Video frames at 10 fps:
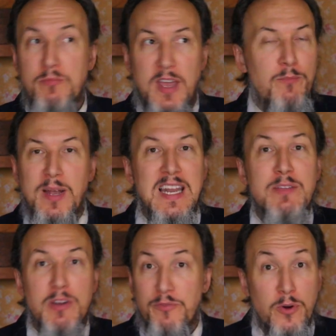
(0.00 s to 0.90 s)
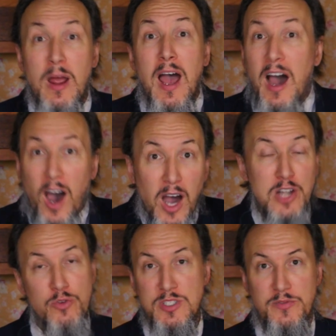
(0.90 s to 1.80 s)
They've believed it for
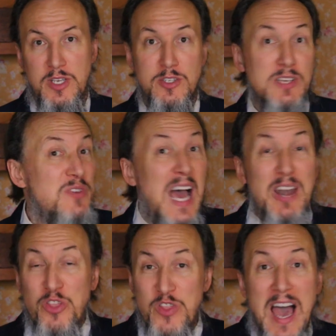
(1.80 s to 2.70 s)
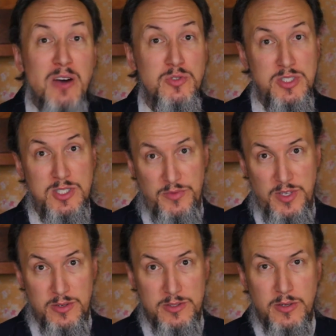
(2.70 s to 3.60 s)
hundreds of years, if not thousands of
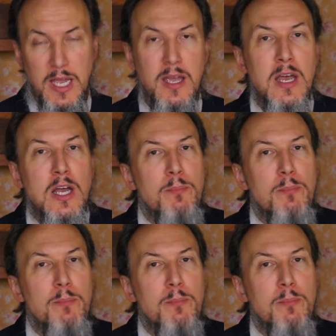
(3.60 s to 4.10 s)
years, okay?